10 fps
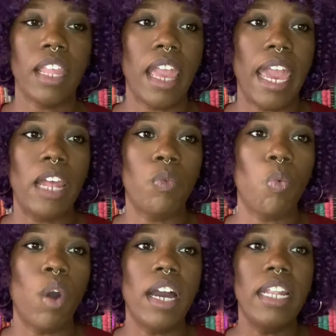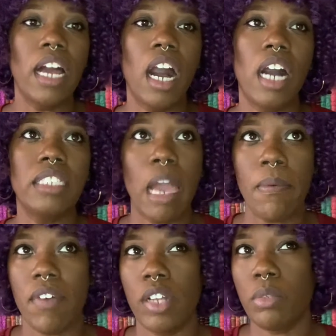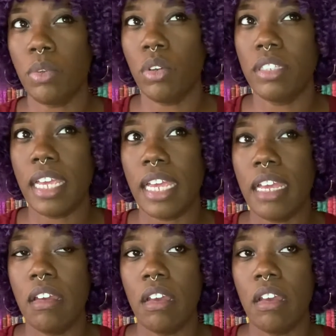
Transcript: And one type of entrepreneur they